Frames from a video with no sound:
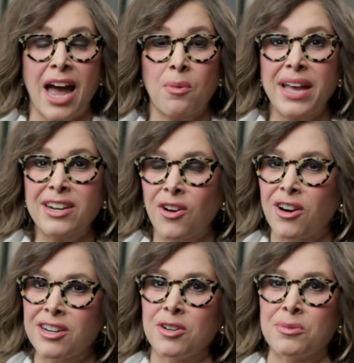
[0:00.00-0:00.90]
I read an
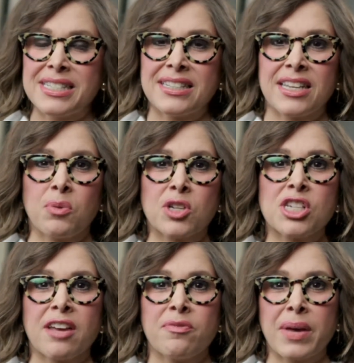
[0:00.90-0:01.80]
article recently where
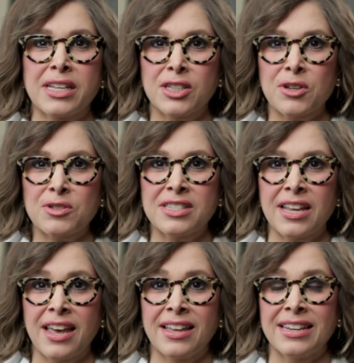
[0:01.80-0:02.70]
Jeff Bezos
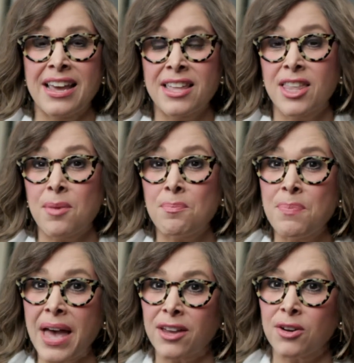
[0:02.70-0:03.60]
said the
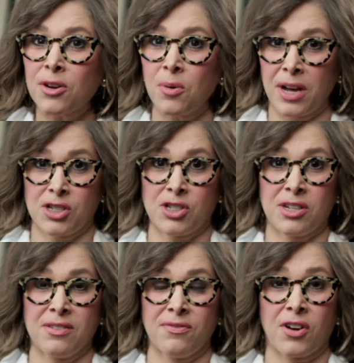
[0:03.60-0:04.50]
better
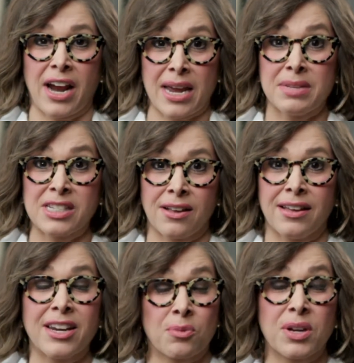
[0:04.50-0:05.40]
question for
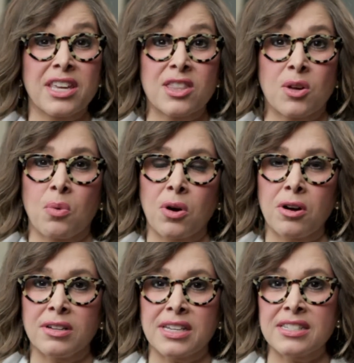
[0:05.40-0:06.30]
Amazon and really the
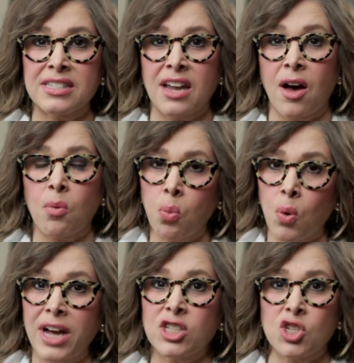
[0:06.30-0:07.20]
world is not
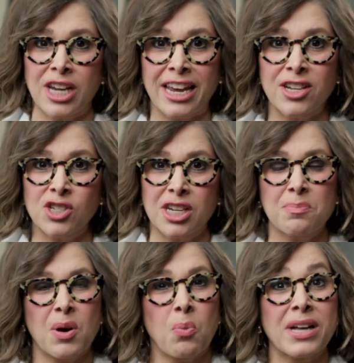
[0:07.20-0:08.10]
what's
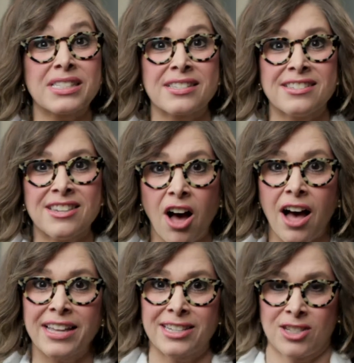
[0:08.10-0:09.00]
changing, but what's
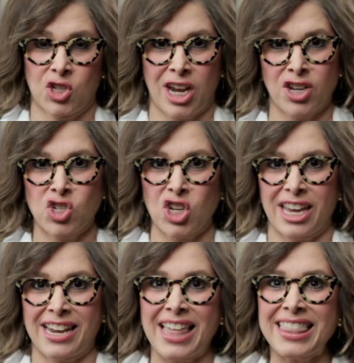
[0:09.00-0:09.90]
not
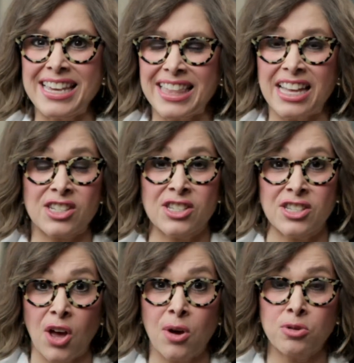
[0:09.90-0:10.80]
changing. And I think that's
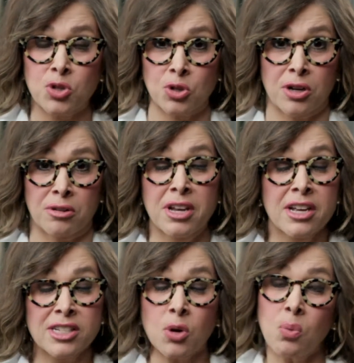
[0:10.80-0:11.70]
so true.
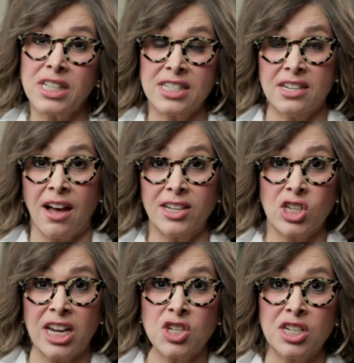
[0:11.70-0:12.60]
So, what's not
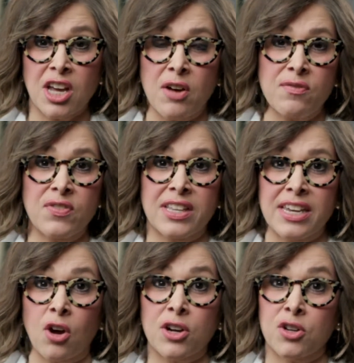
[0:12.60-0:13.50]
changing,
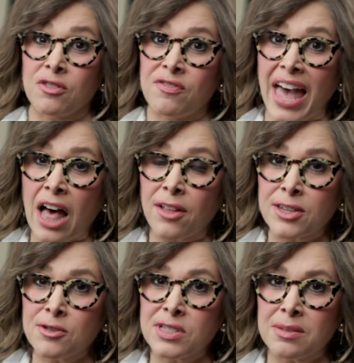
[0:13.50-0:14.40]
hopefully, are your
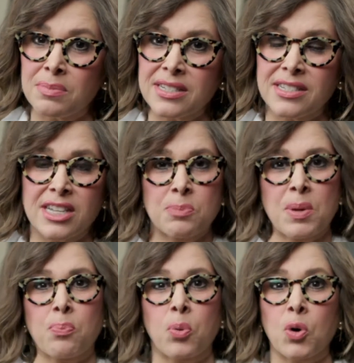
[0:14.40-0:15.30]
values in business,
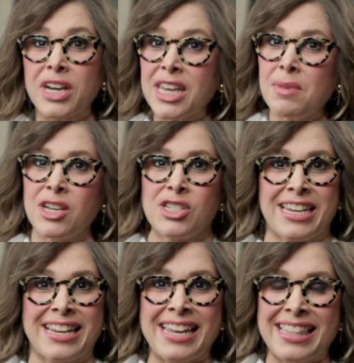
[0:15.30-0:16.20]
but pretty much
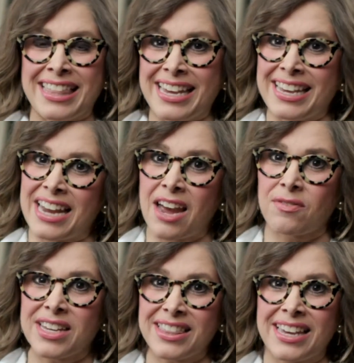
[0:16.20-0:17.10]
anything and
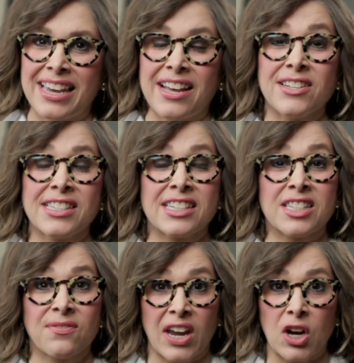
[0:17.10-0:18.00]
everything else
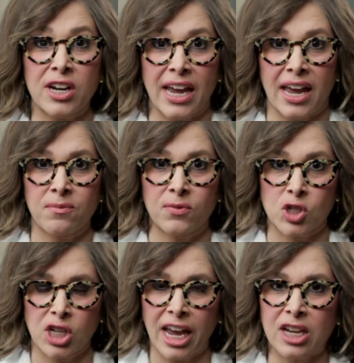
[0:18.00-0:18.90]
is fair game
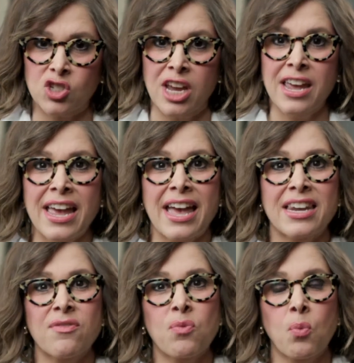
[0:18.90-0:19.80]
for change.
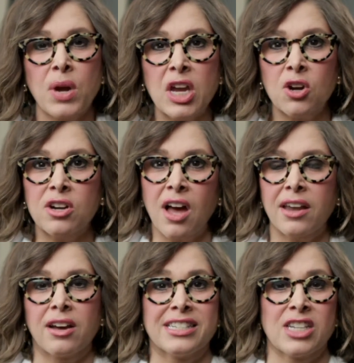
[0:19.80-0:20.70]
And if we're
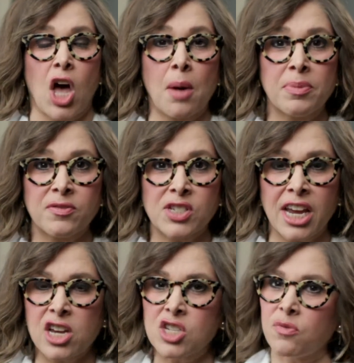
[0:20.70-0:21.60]
not on top of
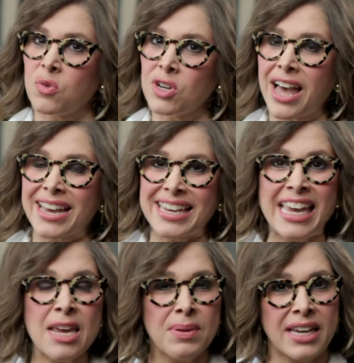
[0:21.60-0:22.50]
change, if we're not
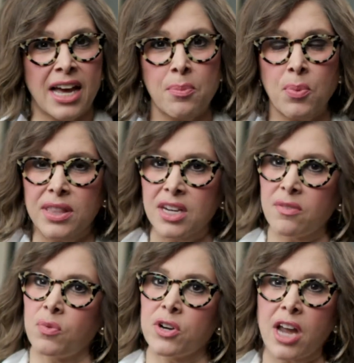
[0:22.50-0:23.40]
keeping up with it,
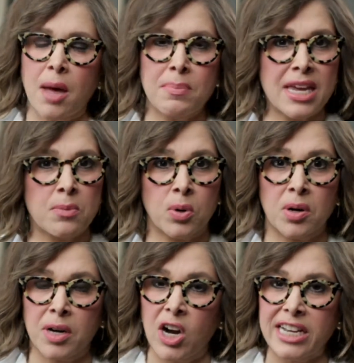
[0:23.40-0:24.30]
if we're not being
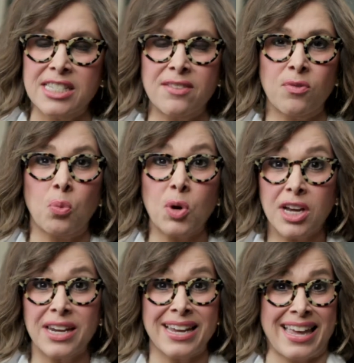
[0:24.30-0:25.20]
progressive, we're
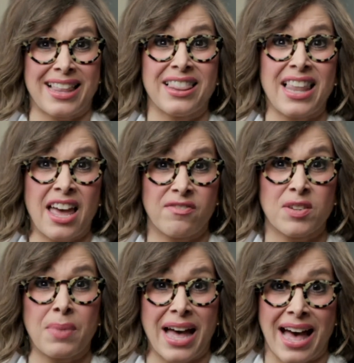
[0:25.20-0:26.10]
going to get
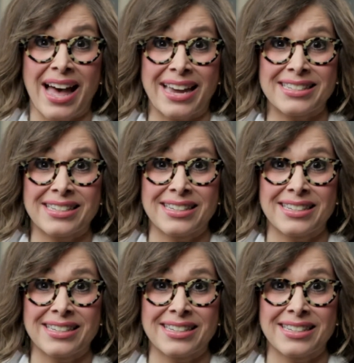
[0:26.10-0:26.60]
left behind.